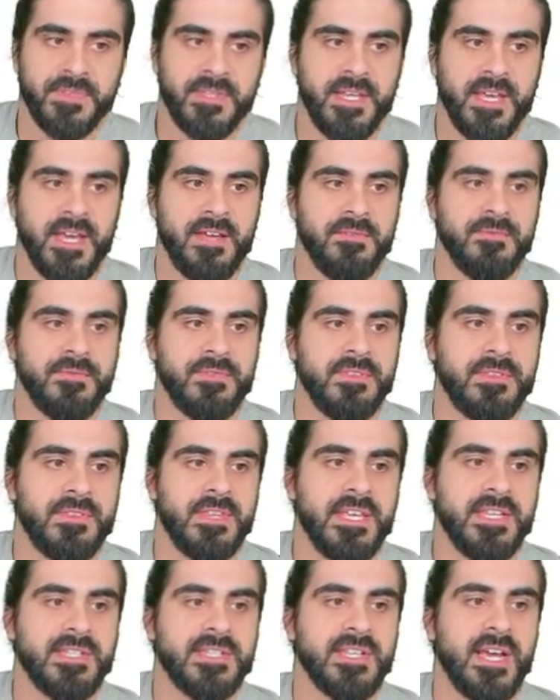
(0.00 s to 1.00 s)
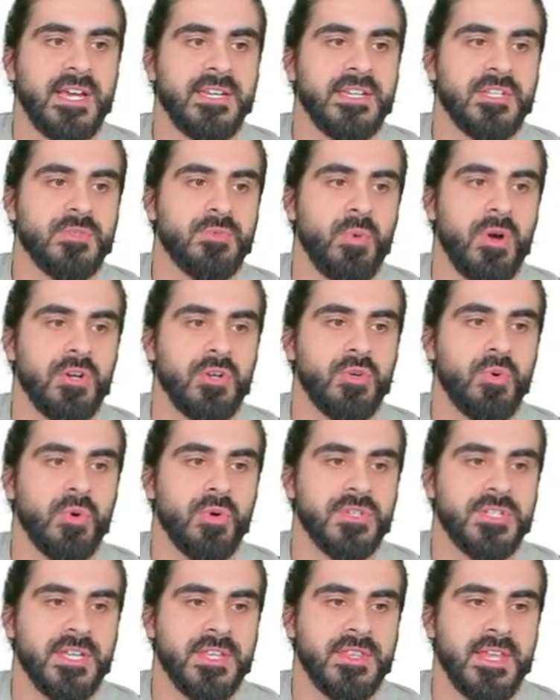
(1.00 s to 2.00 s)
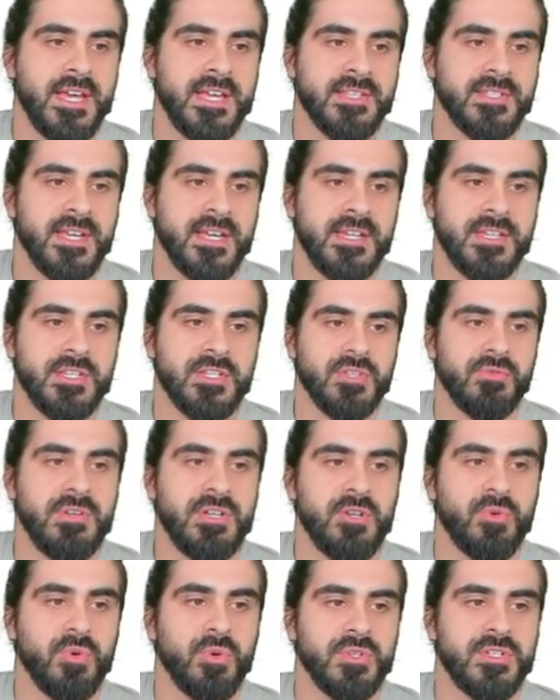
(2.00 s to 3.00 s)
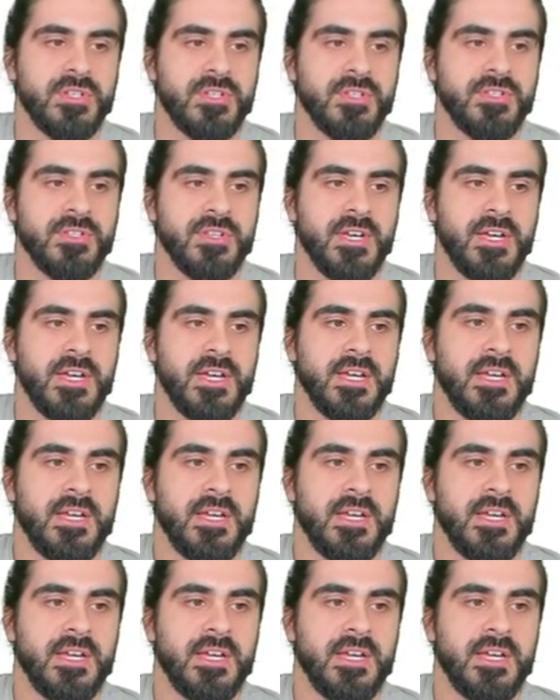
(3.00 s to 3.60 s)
Yeah, if this side is 1/4 and that side is 3/4,